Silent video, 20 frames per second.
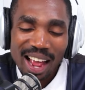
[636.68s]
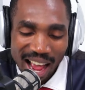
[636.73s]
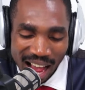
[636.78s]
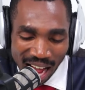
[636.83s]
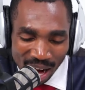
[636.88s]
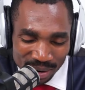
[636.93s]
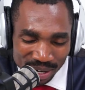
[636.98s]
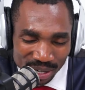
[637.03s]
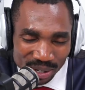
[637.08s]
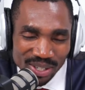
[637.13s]

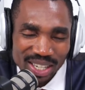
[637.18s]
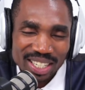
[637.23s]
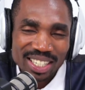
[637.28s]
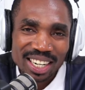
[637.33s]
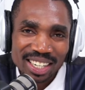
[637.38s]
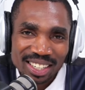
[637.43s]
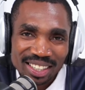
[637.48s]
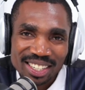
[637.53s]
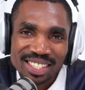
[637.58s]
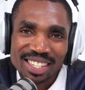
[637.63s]
I will not
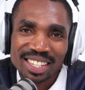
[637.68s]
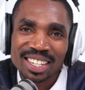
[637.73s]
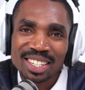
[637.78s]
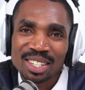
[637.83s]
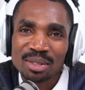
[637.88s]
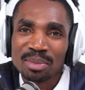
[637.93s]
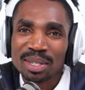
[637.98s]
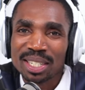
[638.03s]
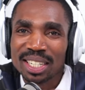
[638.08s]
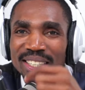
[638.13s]
attend the
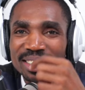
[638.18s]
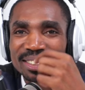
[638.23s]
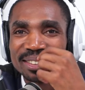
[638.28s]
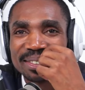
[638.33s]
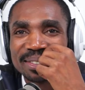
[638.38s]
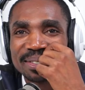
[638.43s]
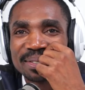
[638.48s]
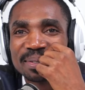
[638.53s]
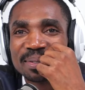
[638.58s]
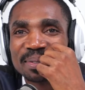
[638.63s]
Senate's meeting.
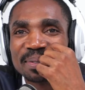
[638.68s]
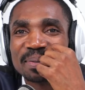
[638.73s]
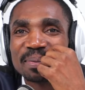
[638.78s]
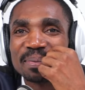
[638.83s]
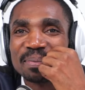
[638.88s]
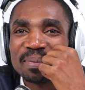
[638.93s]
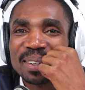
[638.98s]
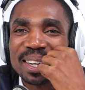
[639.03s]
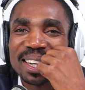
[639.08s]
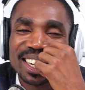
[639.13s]

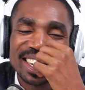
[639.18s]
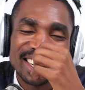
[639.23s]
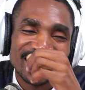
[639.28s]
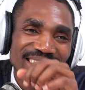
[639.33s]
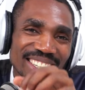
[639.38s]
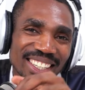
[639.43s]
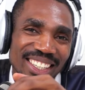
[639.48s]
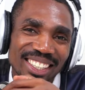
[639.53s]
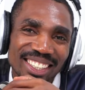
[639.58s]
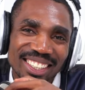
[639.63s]

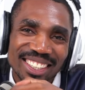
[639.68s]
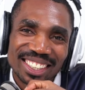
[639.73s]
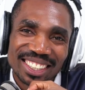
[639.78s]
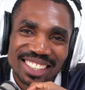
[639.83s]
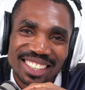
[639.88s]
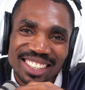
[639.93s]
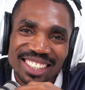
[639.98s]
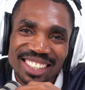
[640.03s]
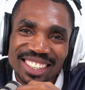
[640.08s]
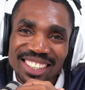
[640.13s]
Hey,
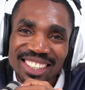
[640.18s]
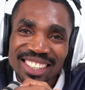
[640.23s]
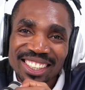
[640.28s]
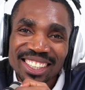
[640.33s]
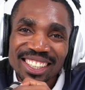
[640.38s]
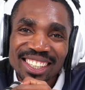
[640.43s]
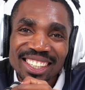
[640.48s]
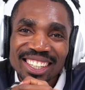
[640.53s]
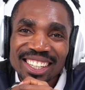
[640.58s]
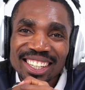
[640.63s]

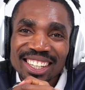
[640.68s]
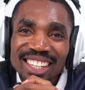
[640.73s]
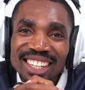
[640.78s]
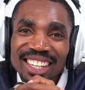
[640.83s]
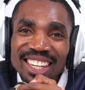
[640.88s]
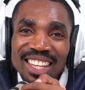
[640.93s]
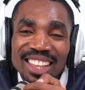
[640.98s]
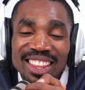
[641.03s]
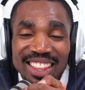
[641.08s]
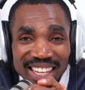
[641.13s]

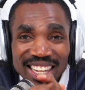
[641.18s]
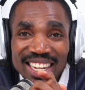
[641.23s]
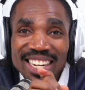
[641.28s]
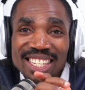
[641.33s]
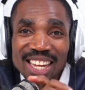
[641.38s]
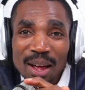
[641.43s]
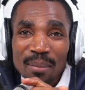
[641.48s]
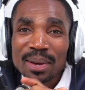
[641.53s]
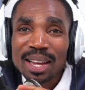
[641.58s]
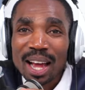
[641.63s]

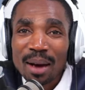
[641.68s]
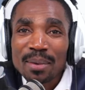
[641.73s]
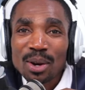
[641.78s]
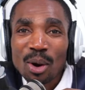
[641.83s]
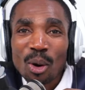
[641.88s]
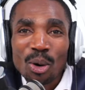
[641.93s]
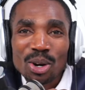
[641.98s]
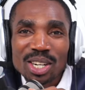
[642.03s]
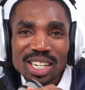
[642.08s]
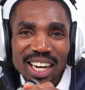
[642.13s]
things are becoming
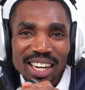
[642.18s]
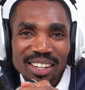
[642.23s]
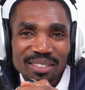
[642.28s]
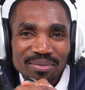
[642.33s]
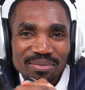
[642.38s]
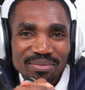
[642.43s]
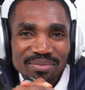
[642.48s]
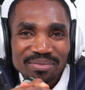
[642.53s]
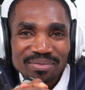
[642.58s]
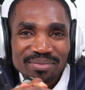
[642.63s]
hotter.
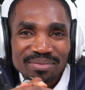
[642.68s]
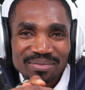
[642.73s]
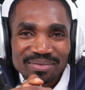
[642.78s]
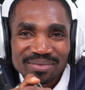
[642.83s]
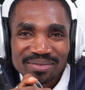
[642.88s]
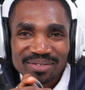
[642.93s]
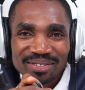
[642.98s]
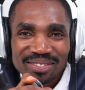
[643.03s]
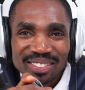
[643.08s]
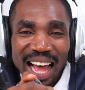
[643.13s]

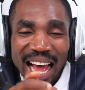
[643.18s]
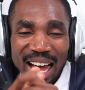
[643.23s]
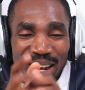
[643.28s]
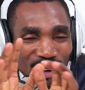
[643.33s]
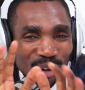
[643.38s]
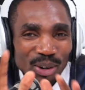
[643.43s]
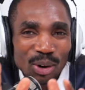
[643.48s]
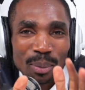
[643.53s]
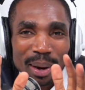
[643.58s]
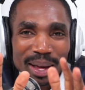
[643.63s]
I
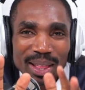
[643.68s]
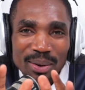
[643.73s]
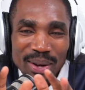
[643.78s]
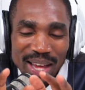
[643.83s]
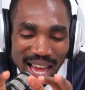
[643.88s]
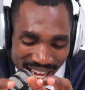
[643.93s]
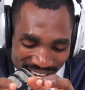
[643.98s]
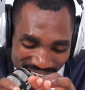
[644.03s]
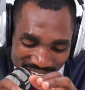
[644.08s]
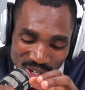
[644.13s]
don't know, by the
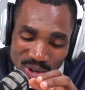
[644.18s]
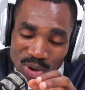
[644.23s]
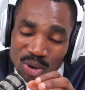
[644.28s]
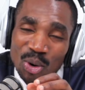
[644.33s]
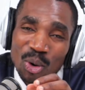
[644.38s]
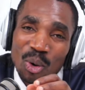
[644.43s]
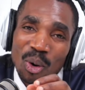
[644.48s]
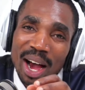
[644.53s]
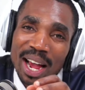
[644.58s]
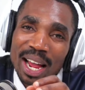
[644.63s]
way. I really don't
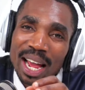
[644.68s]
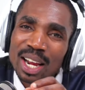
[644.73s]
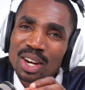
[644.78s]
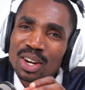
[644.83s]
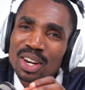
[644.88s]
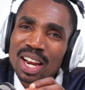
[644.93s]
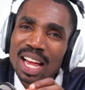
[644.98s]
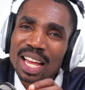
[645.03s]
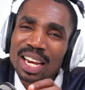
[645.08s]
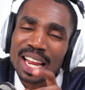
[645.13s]
know why. I
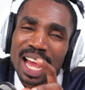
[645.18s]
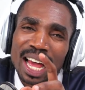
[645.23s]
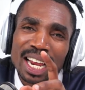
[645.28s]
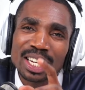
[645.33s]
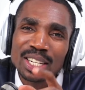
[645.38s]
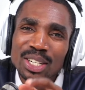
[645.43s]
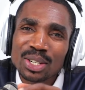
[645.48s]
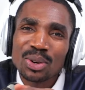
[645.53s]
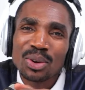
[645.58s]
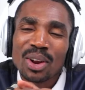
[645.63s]

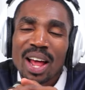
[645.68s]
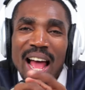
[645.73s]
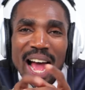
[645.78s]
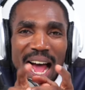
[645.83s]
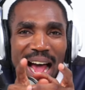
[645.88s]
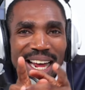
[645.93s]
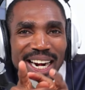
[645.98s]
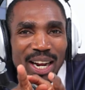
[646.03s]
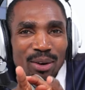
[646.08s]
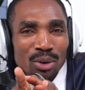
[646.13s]
really don't.
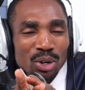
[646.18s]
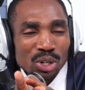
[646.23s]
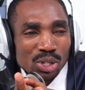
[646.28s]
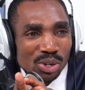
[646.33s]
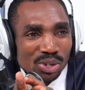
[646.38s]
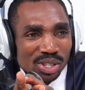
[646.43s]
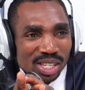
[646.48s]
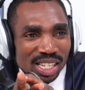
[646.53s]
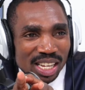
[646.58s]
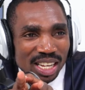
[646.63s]
And I've
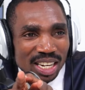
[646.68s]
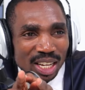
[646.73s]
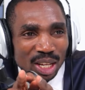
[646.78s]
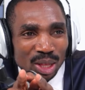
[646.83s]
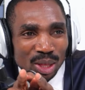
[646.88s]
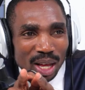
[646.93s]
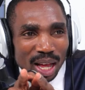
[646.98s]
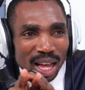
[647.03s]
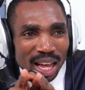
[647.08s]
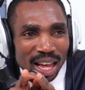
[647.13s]
also seen
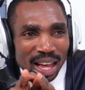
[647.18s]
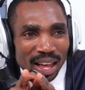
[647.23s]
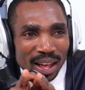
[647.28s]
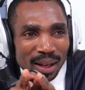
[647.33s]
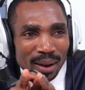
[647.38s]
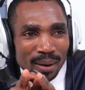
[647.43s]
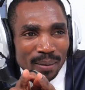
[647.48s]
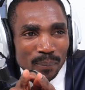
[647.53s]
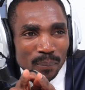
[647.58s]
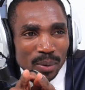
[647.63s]

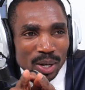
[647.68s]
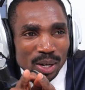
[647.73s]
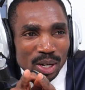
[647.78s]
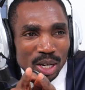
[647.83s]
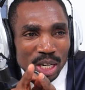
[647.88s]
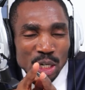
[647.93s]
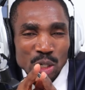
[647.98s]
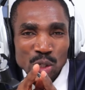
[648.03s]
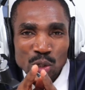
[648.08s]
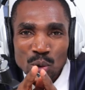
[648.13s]

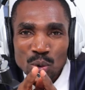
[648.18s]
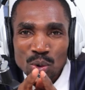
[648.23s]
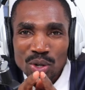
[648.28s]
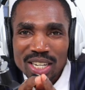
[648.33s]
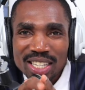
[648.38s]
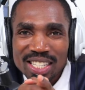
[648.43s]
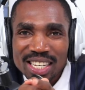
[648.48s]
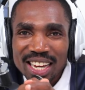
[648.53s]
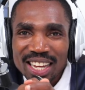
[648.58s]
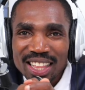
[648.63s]

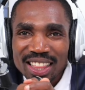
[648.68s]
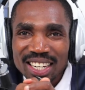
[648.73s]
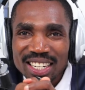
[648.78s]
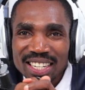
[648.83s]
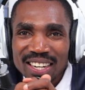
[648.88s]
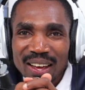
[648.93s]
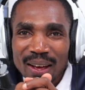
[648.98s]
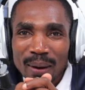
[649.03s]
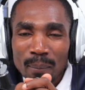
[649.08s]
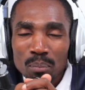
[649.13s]
Linturi saying
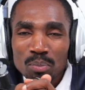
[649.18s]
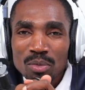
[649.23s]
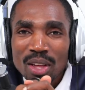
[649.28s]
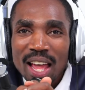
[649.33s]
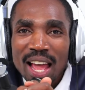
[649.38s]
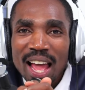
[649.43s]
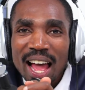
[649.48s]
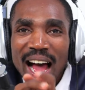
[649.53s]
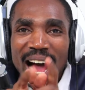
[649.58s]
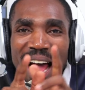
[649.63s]
that
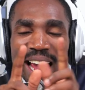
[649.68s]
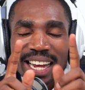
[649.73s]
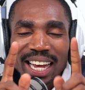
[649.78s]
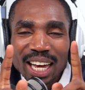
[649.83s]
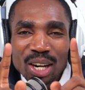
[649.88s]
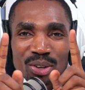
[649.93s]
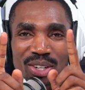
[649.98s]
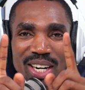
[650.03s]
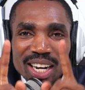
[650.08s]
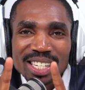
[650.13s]
I
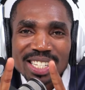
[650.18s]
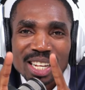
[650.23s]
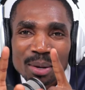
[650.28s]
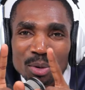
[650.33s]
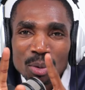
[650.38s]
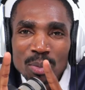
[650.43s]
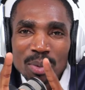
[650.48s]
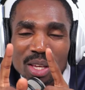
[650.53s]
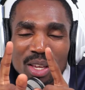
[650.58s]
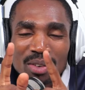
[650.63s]
cannot
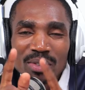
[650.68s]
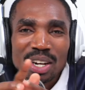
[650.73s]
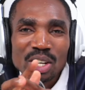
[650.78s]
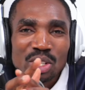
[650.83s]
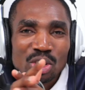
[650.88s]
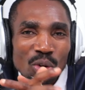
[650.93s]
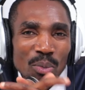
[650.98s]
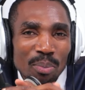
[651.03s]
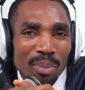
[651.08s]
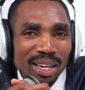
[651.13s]
accept to be given a
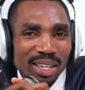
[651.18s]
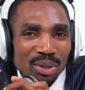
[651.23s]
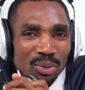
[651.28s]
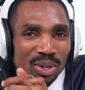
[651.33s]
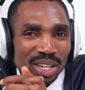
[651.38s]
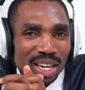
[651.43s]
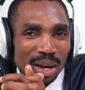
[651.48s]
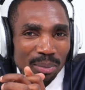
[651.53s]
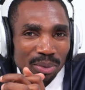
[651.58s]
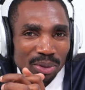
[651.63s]
job by
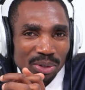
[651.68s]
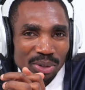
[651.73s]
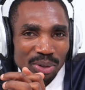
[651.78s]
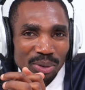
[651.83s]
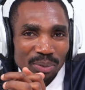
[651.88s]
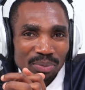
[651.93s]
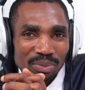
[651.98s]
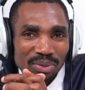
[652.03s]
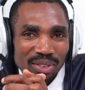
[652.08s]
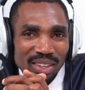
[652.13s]
William Ruto.